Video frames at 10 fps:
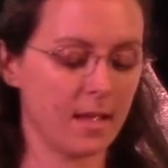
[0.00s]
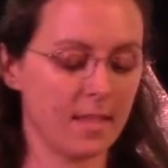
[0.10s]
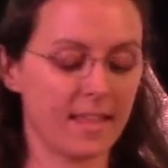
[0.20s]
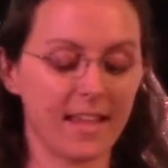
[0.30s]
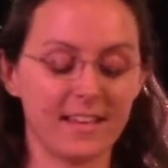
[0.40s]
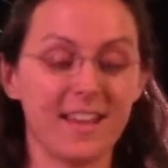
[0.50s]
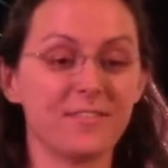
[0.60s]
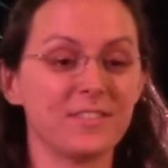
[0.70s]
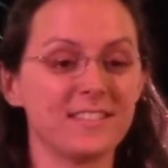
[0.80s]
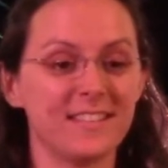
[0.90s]
They had
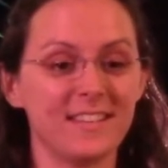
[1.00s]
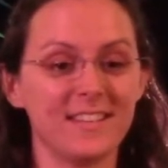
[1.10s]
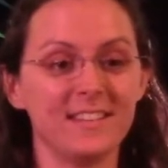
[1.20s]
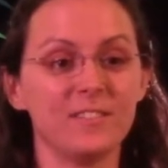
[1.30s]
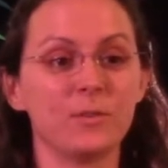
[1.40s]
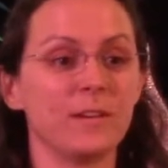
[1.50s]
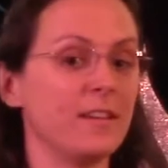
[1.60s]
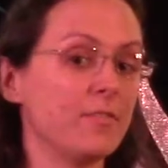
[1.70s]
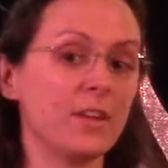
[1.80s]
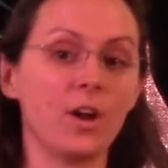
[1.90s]
never seen nor
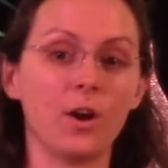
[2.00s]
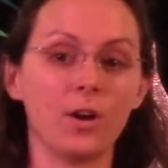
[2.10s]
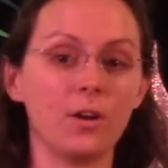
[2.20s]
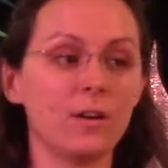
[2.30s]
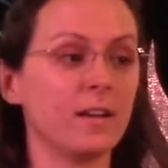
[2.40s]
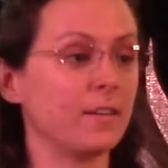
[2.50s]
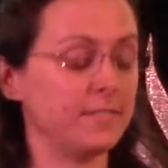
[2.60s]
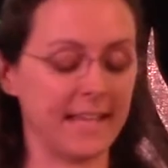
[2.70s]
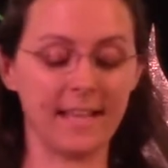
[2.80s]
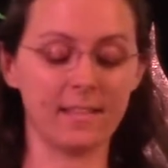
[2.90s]
even heard of
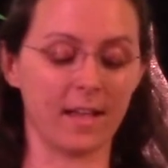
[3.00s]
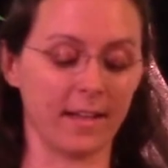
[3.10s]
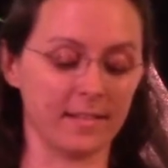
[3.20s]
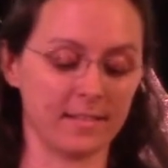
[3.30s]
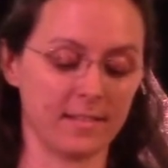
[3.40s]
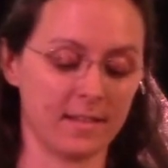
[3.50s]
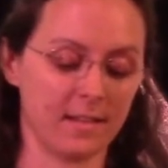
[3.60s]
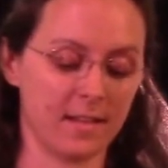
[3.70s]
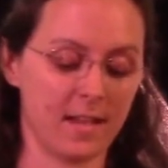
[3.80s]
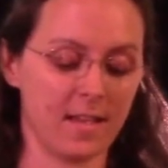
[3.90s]
daylight.
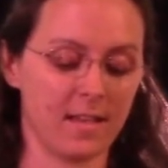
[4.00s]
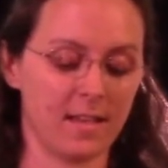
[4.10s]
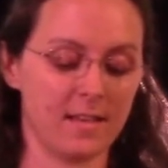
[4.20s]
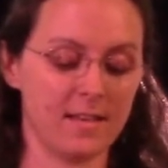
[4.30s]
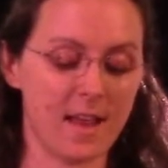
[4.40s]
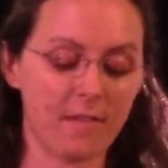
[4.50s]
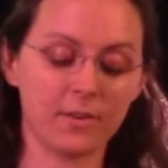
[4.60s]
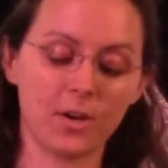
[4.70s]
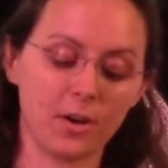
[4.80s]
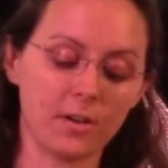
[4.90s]

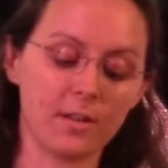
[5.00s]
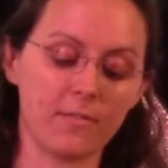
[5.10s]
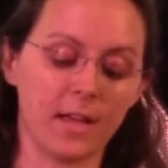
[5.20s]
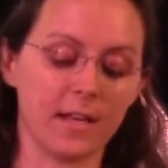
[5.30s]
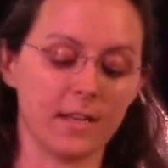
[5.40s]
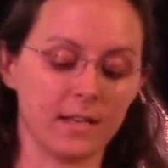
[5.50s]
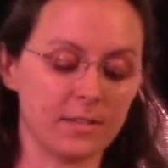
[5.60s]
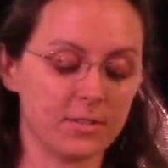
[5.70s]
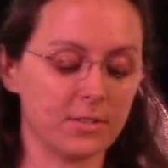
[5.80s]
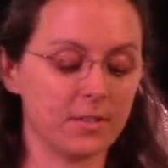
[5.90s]
Never heard of it
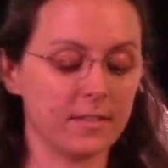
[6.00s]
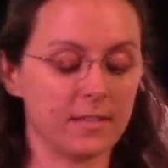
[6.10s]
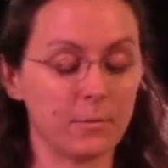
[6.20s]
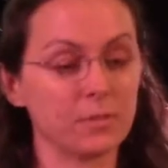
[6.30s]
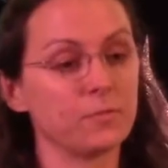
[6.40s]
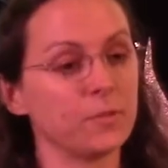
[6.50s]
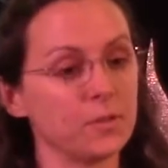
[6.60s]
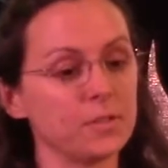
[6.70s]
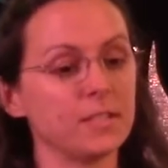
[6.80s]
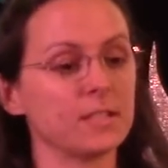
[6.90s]
until it was
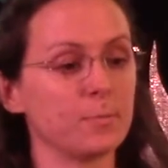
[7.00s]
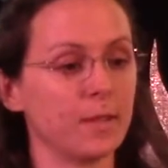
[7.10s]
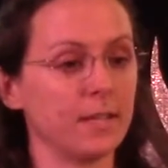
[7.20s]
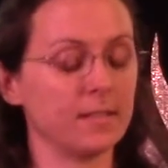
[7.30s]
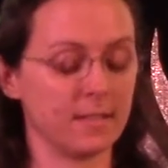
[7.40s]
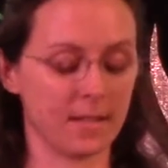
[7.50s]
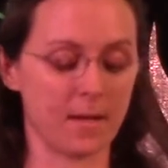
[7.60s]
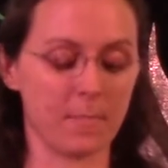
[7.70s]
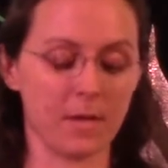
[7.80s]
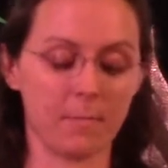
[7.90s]
first explained to
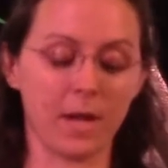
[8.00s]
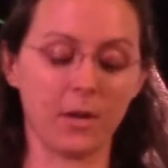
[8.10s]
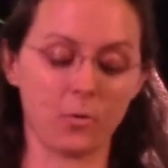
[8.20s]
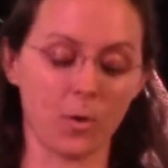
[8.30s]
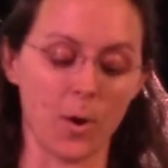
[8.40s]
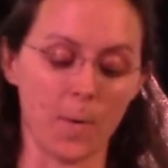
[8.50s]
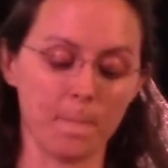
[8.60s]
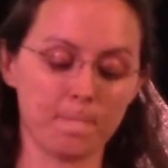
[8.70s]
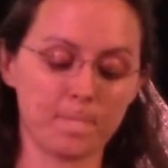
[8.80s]
them by Crow.